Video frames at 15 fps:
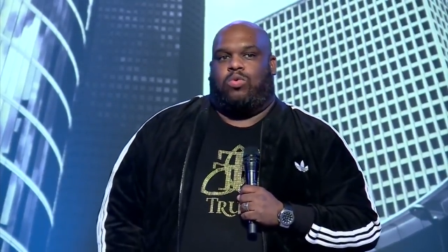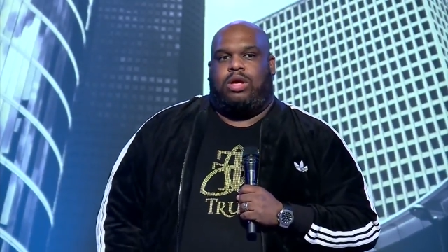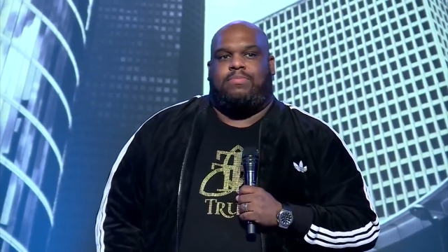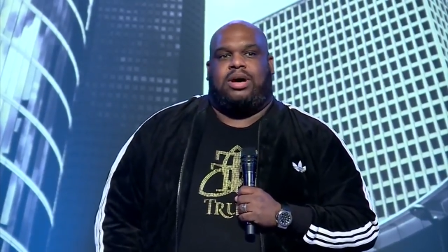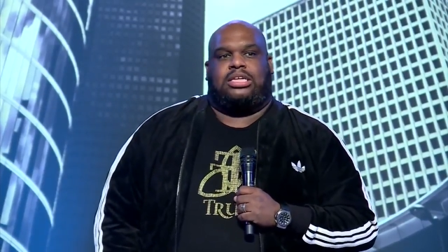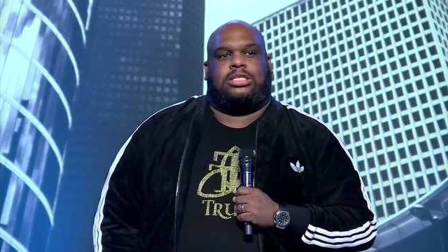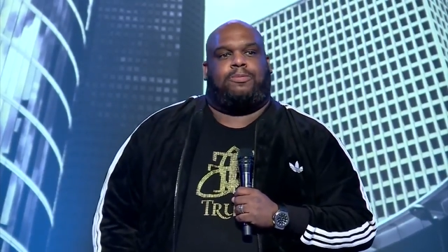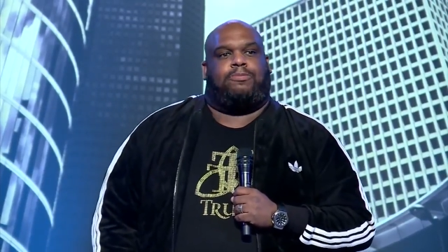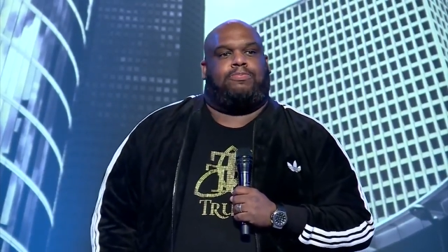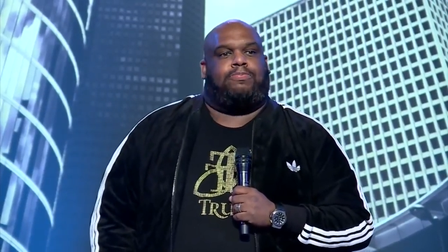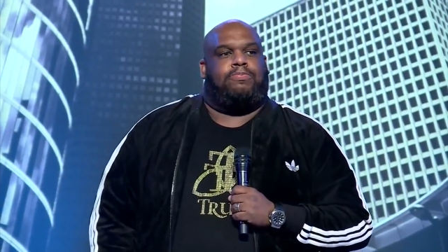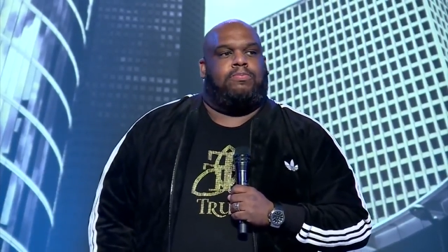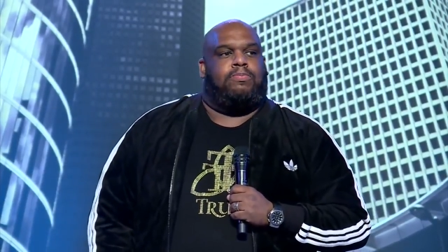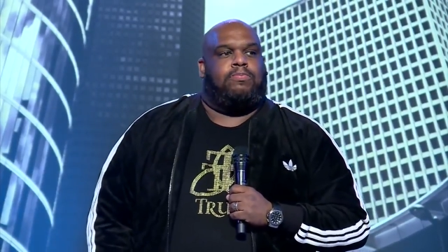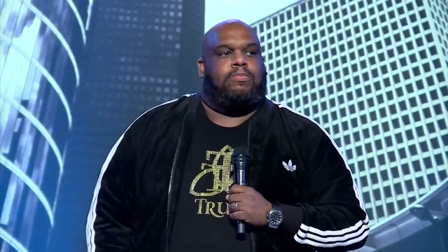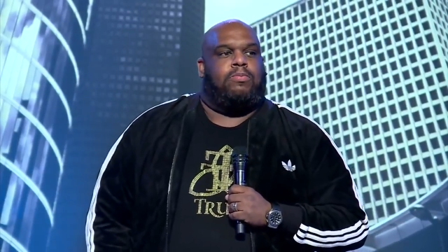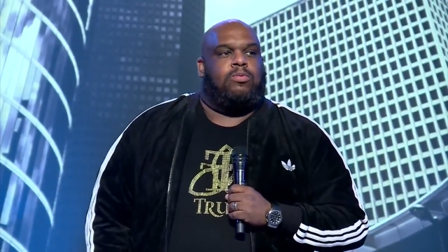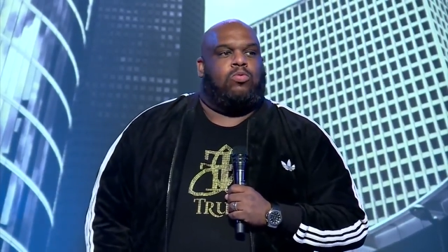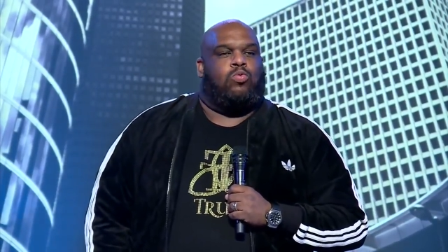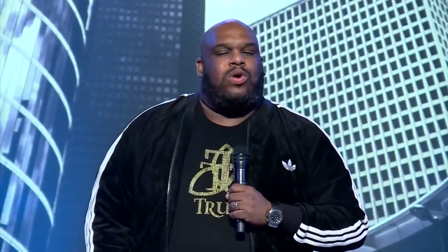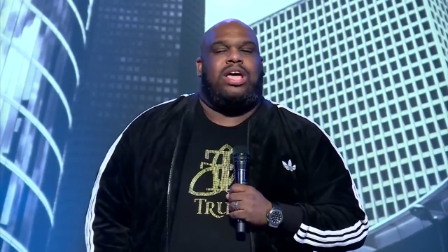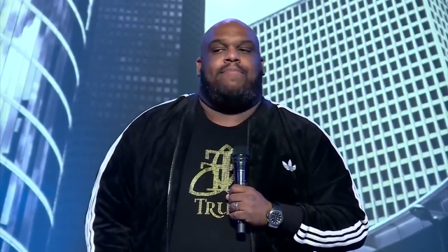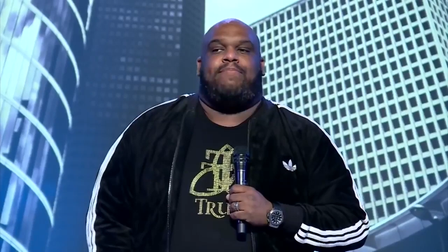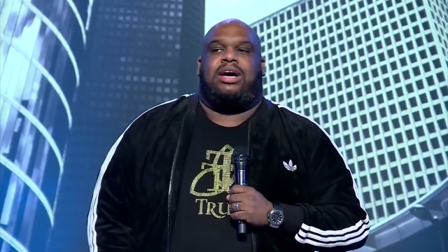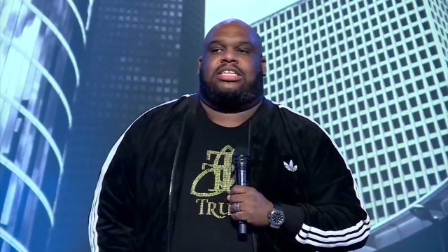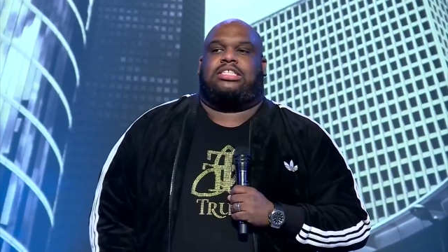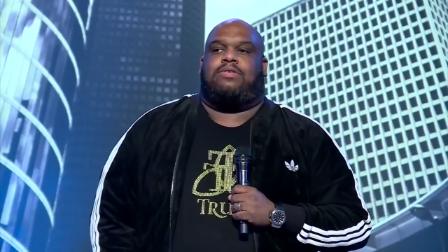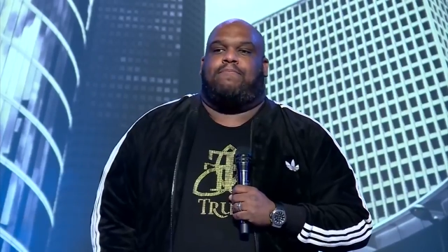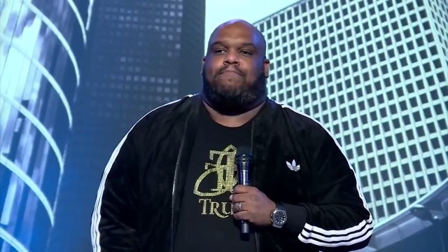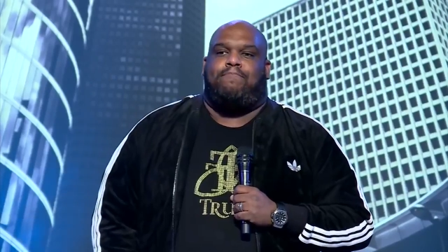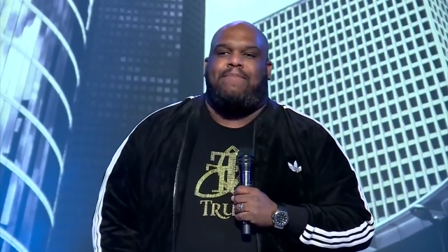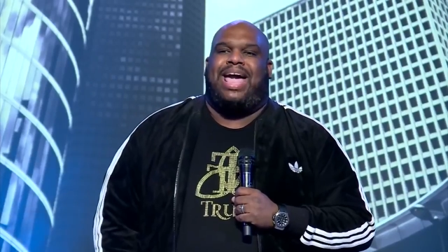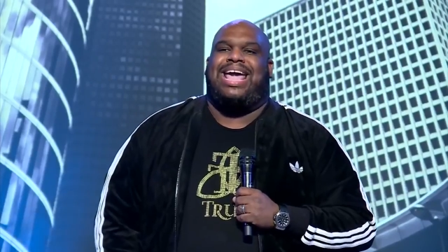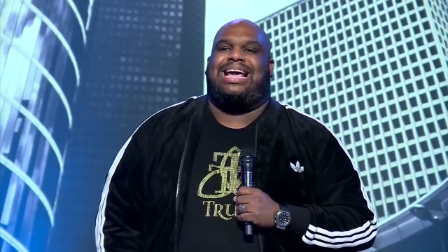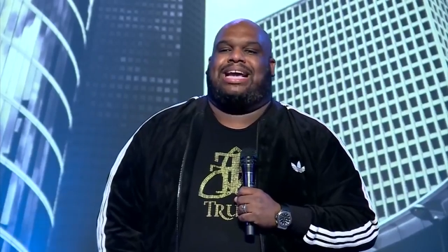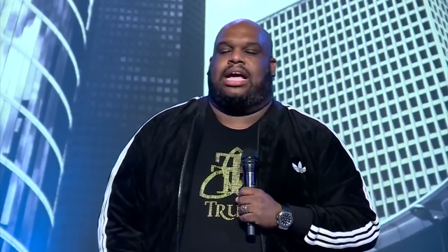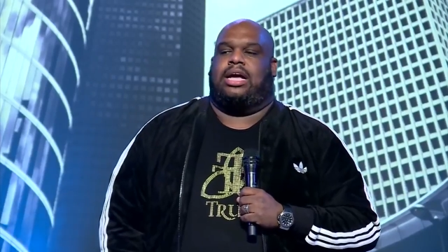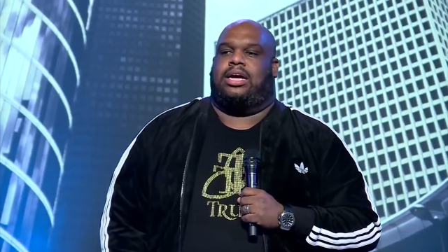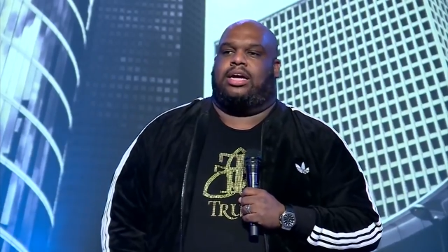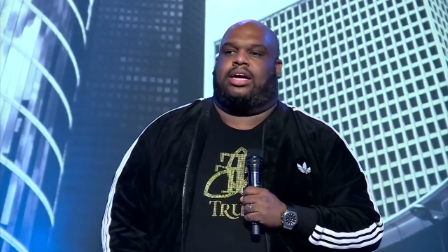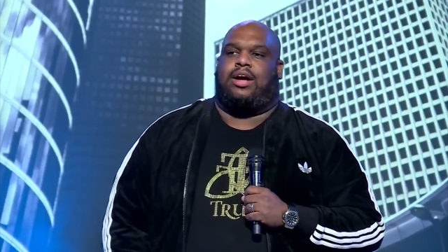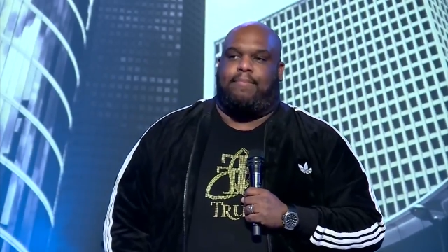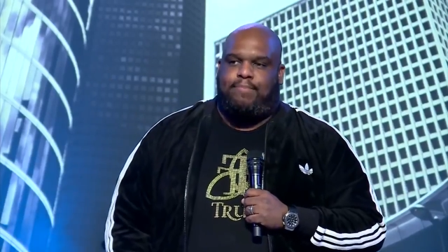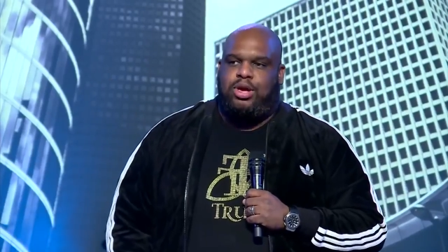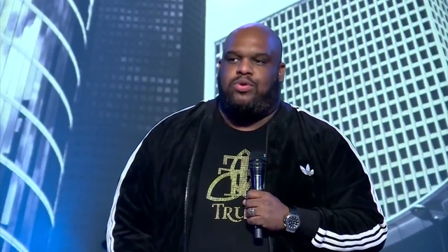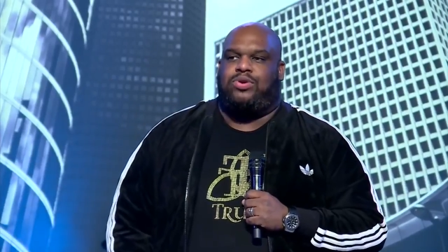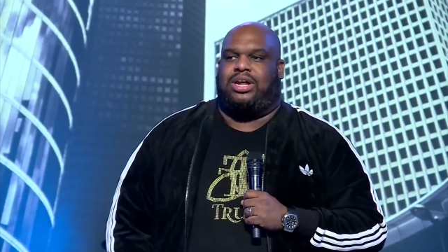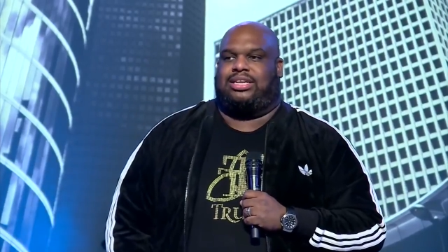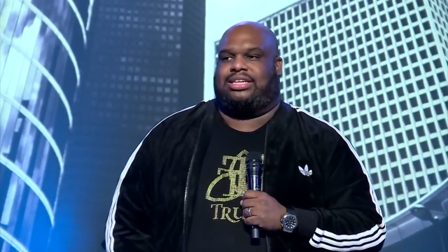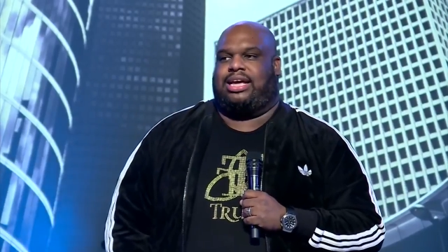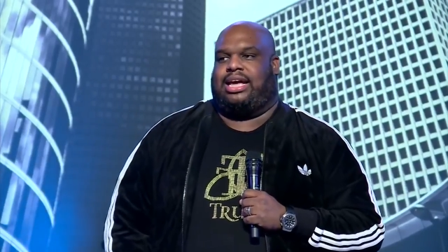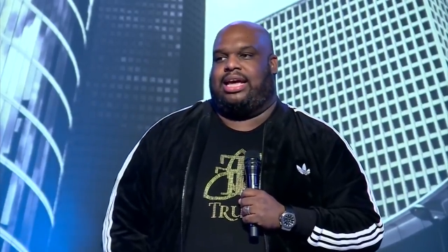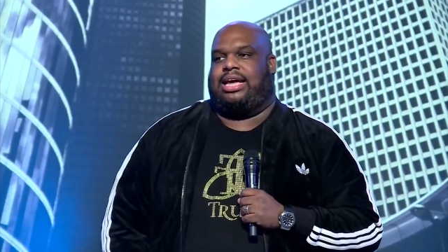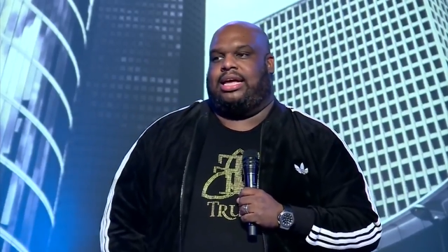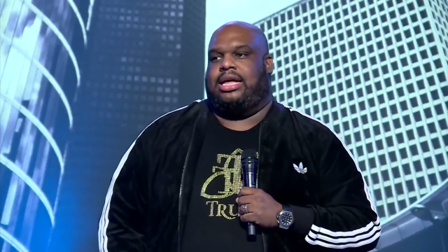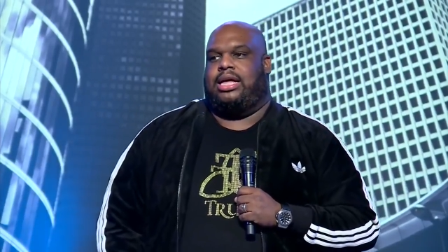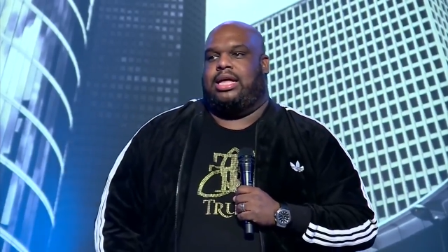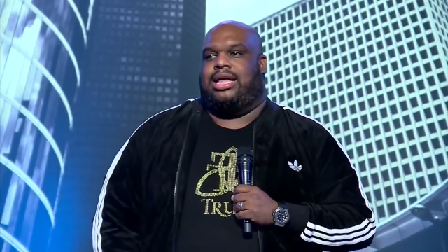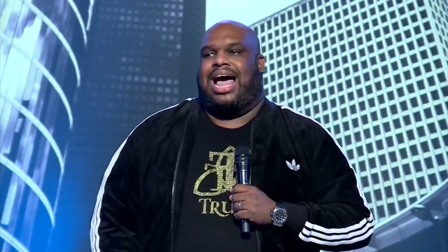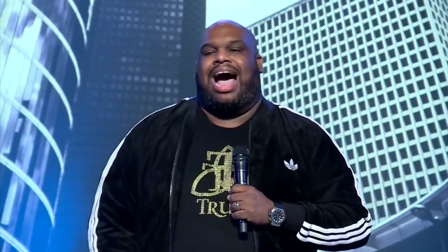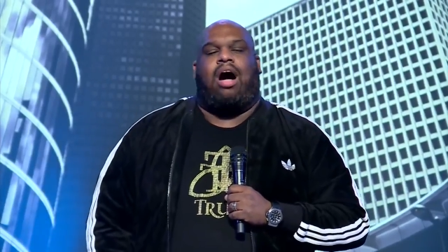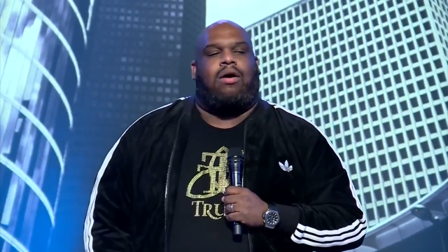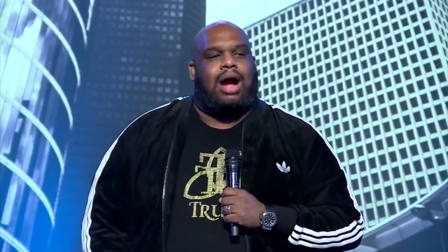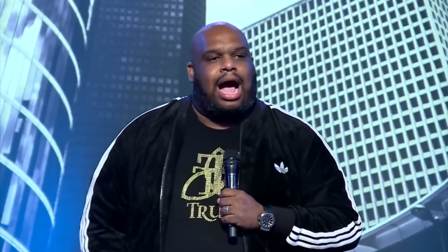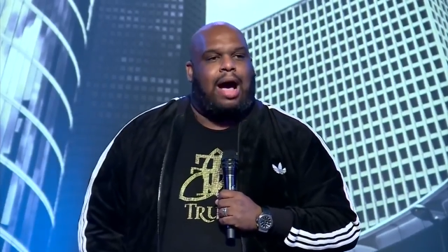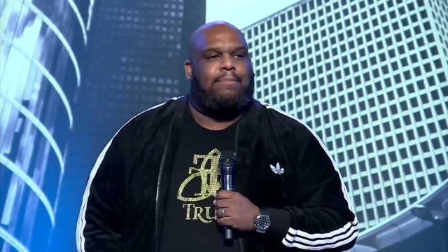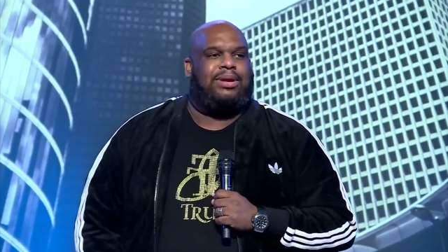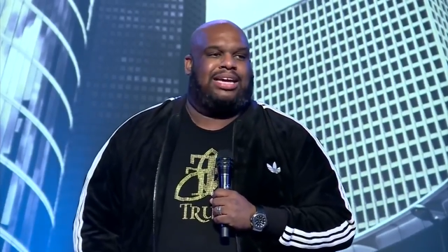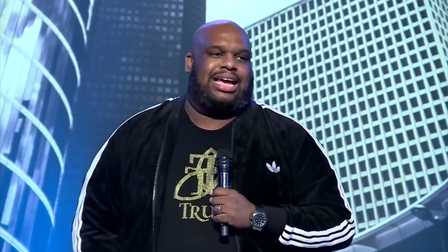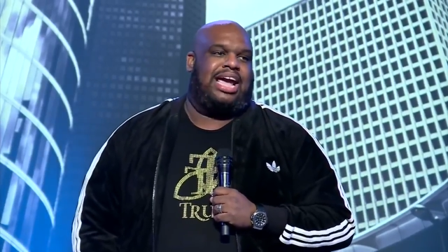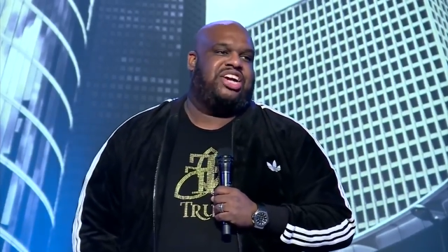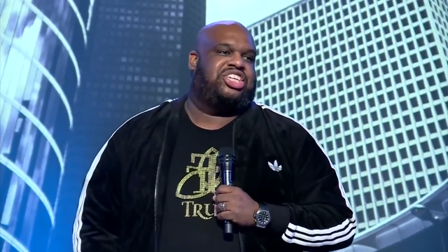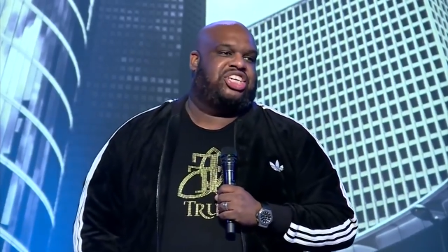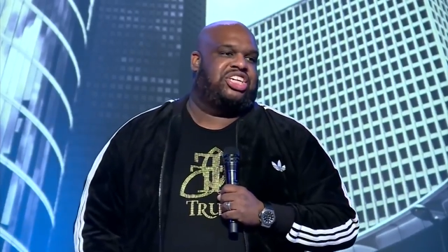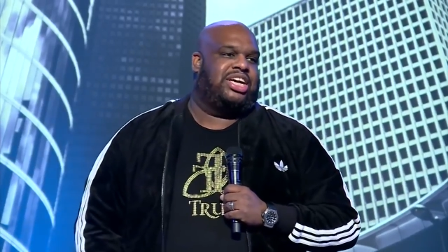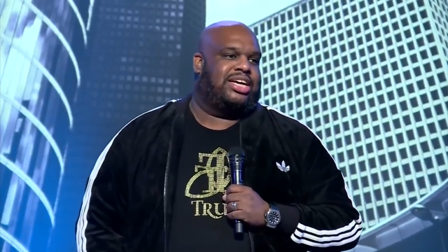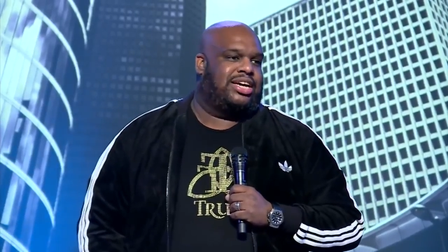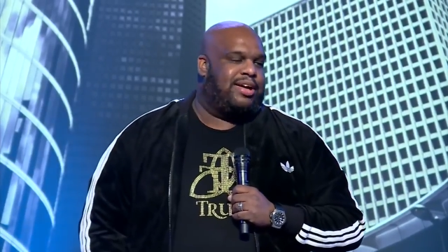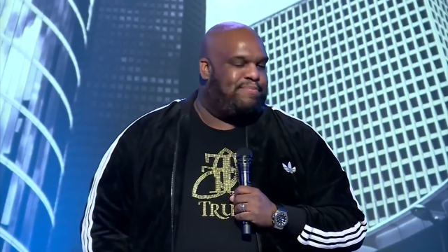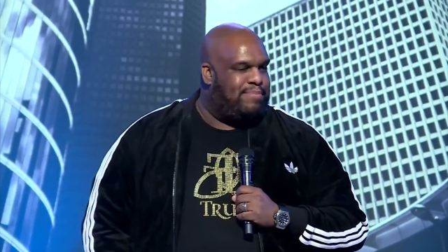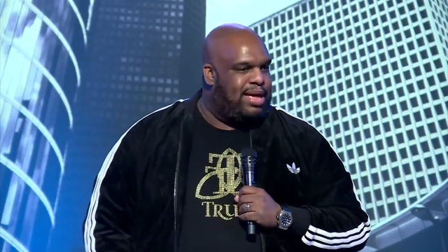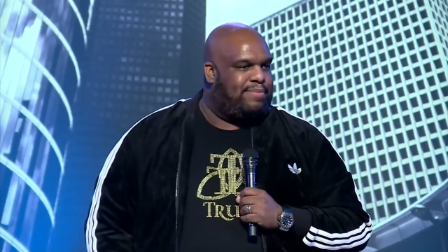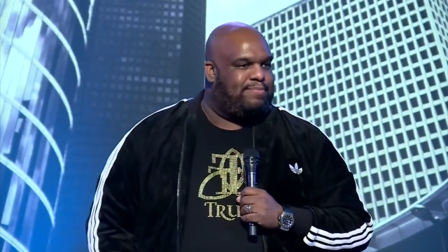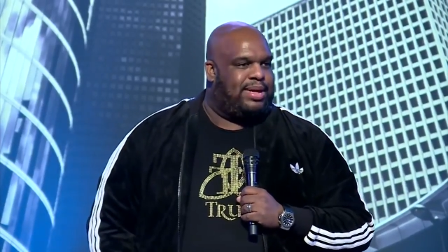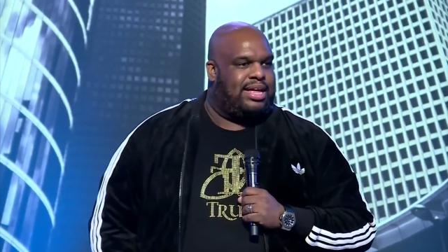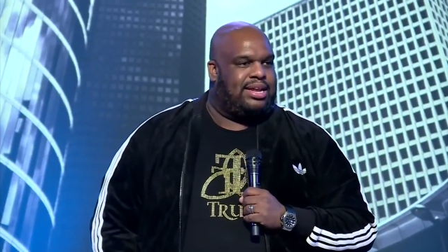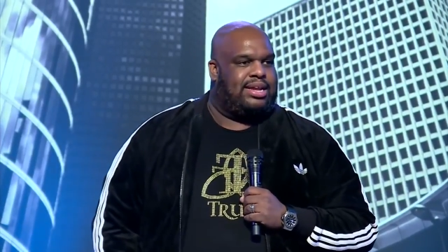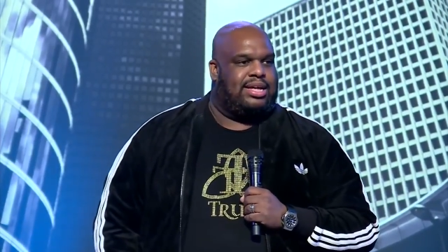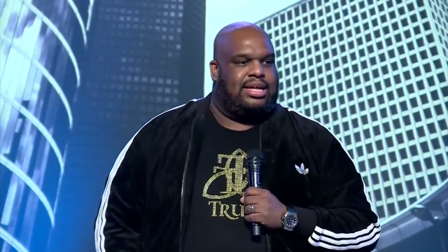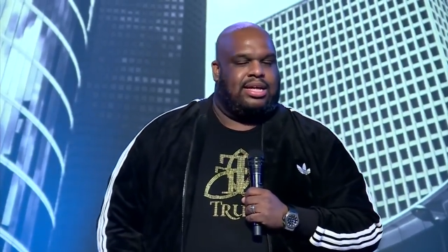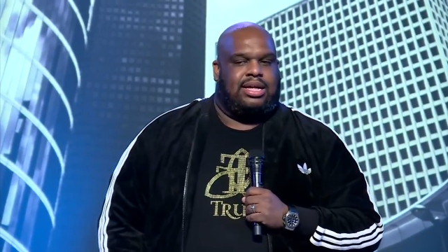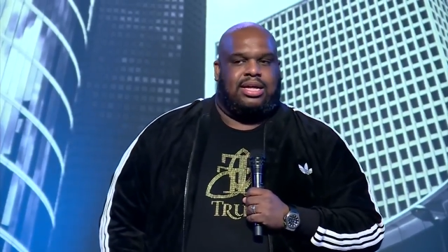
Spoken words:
We must make community our obligation and commitment